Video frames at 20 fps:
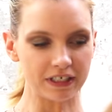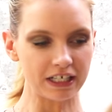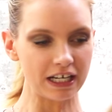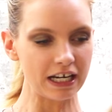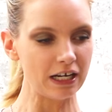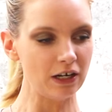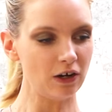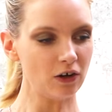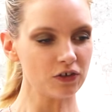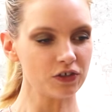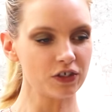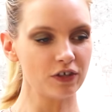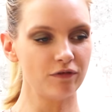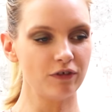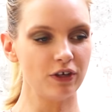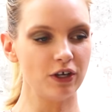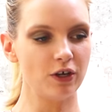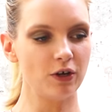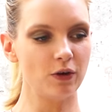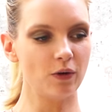Lots
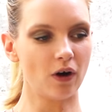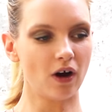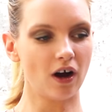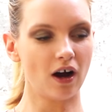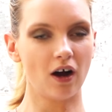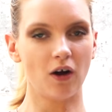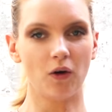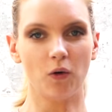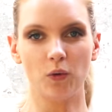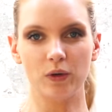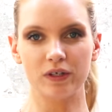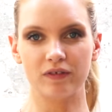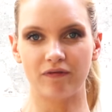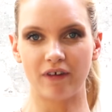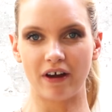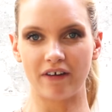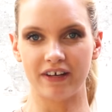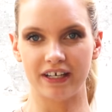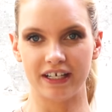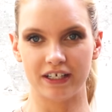of you are always
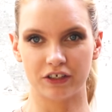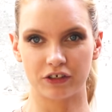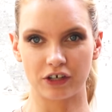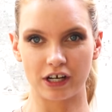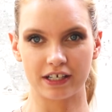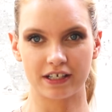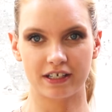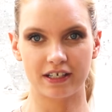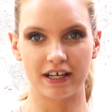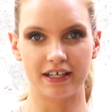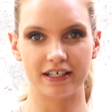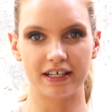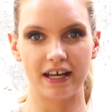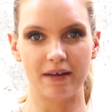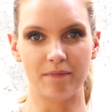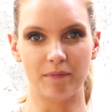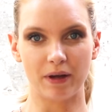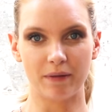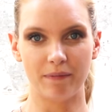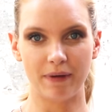very interested
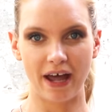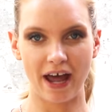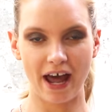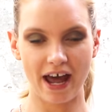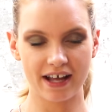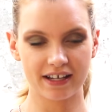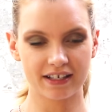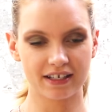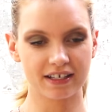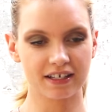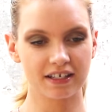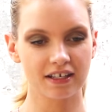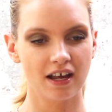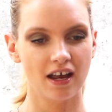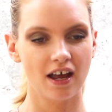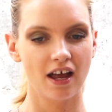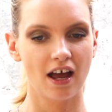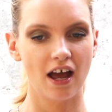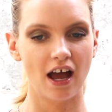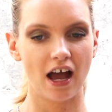in my pets,
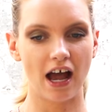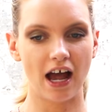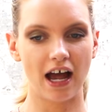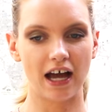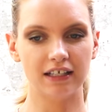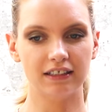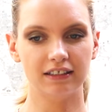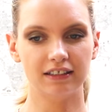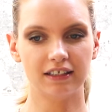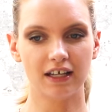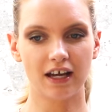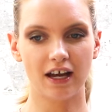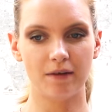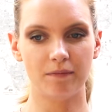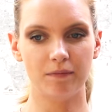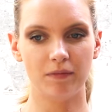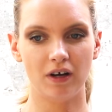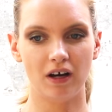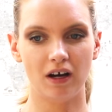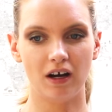and
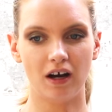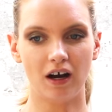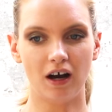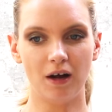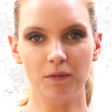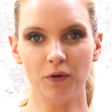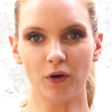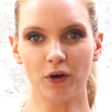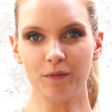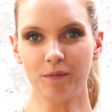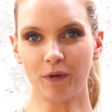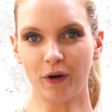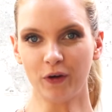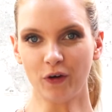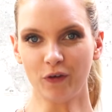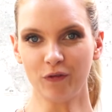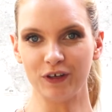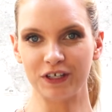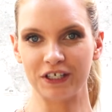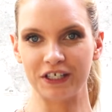um, I'm not in
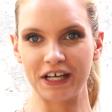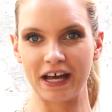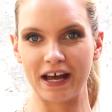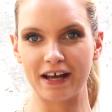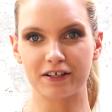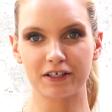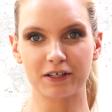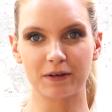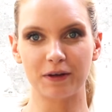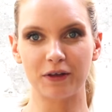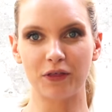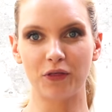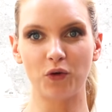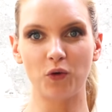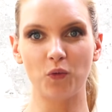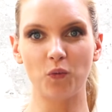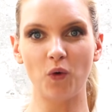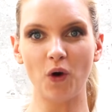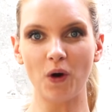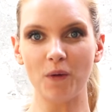my office yet, so I
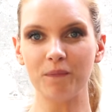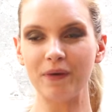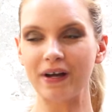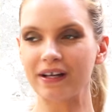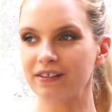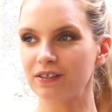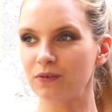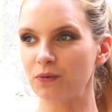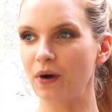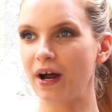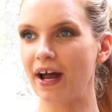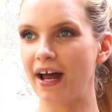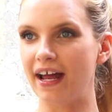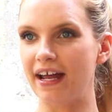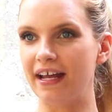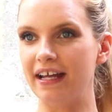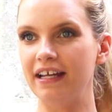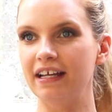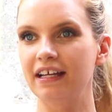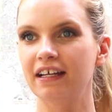thought what better
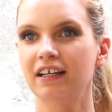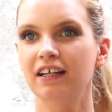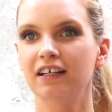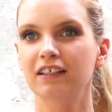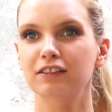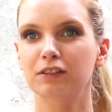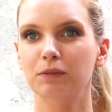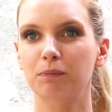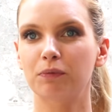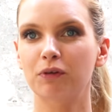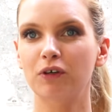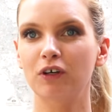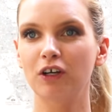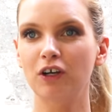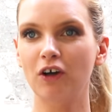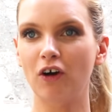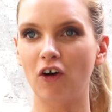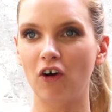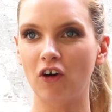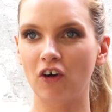way to
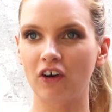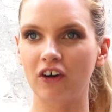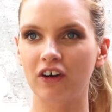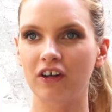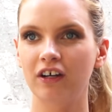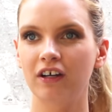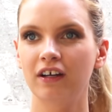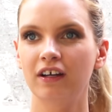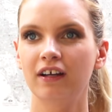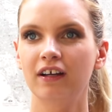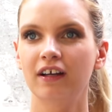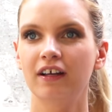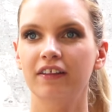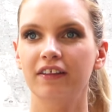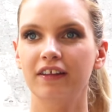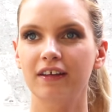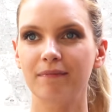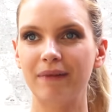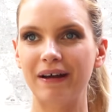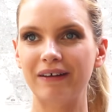prolong
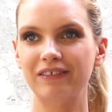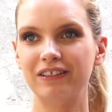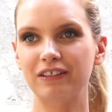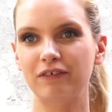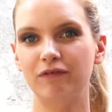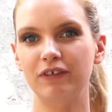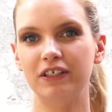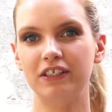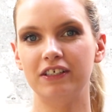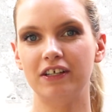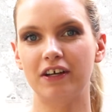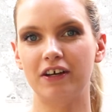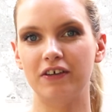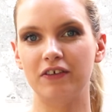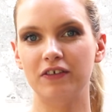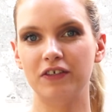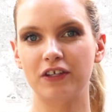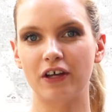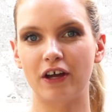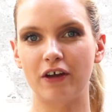the amount of
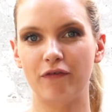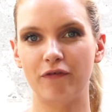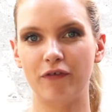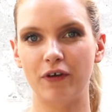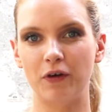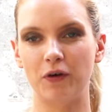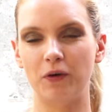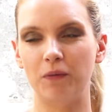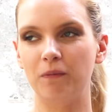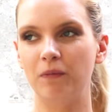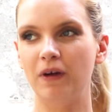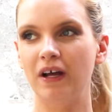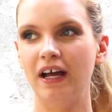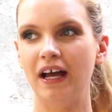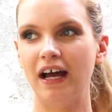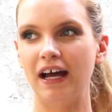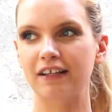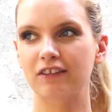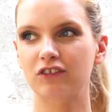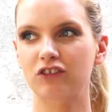videos that I film
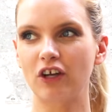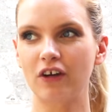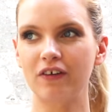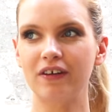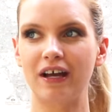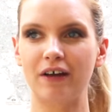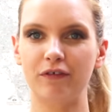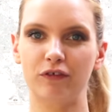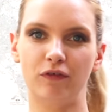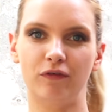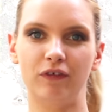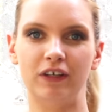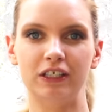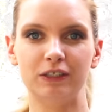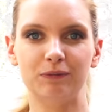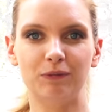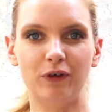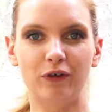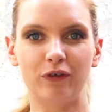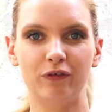and don't have to
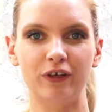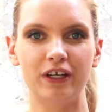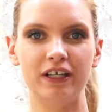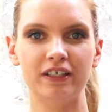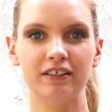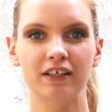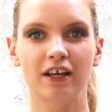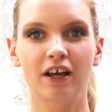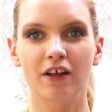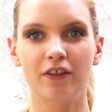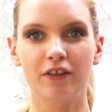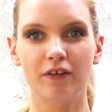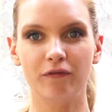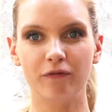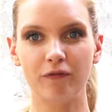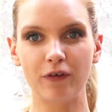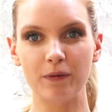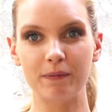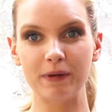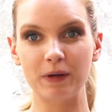finish my office
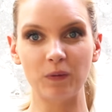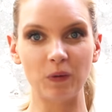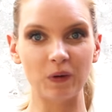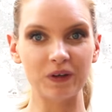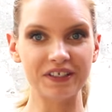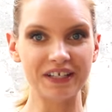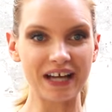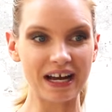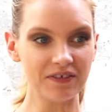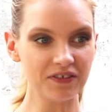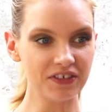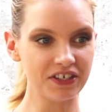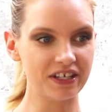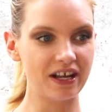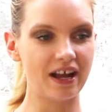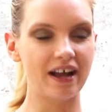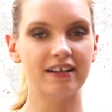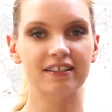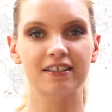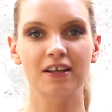than filming one
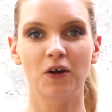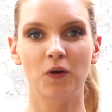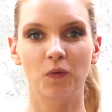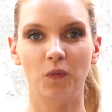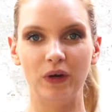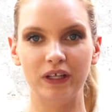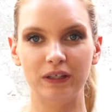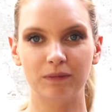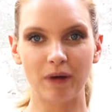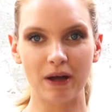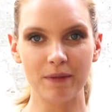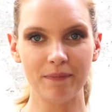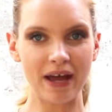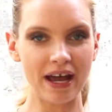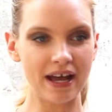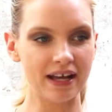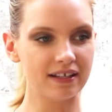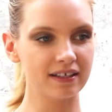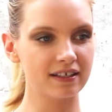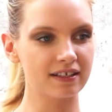downstairs with my
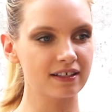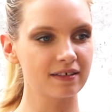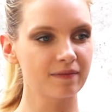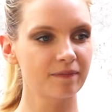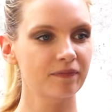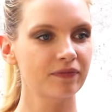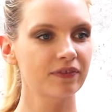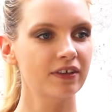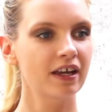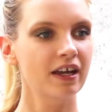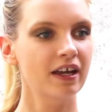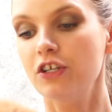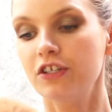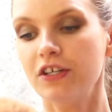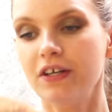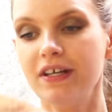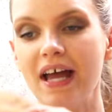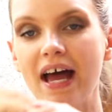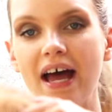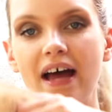pets.
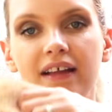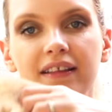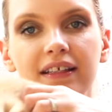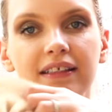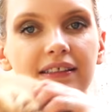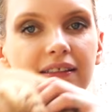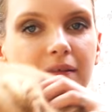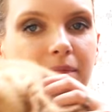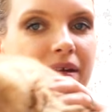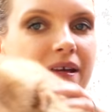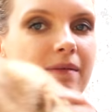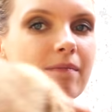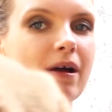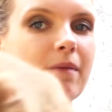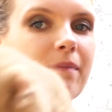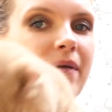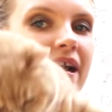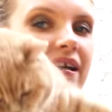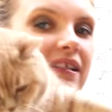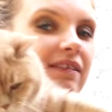So yeah, this is a Meet
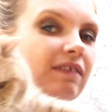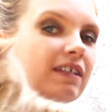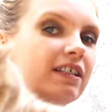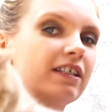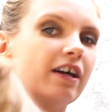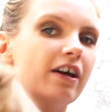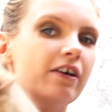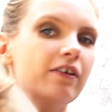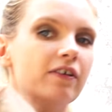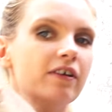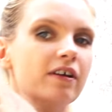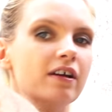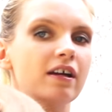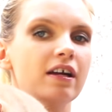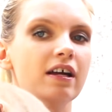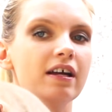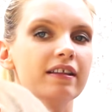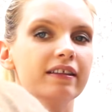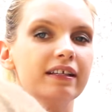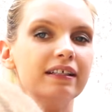My Pets video.
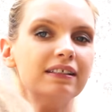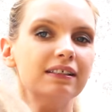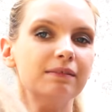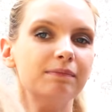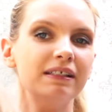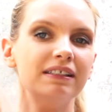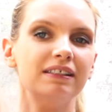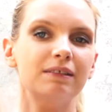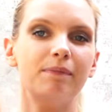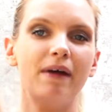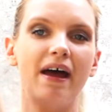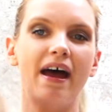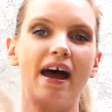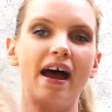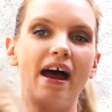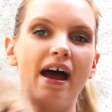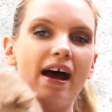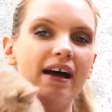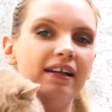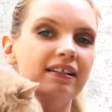This is Mister
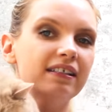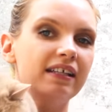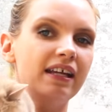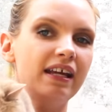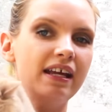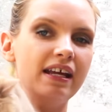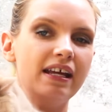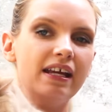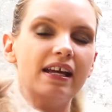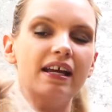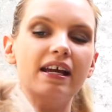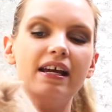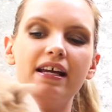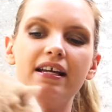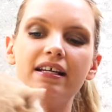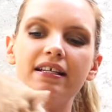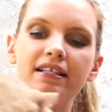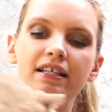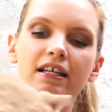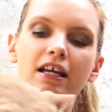Bear, and he
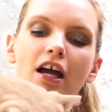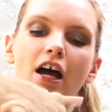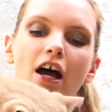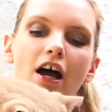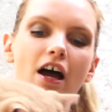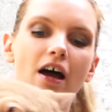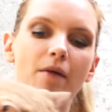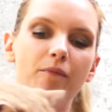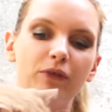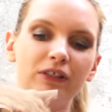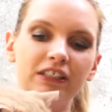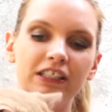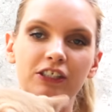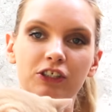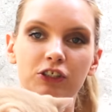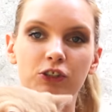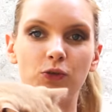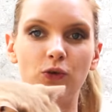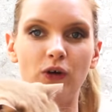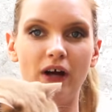is a
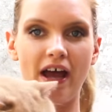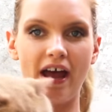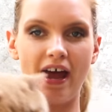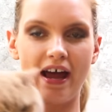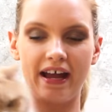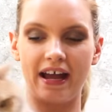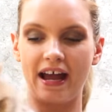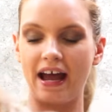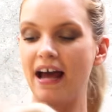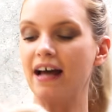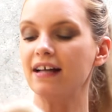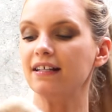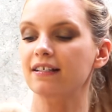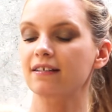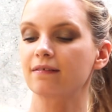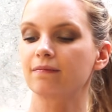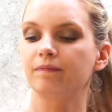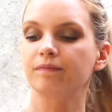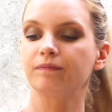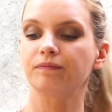British Shorthair cat.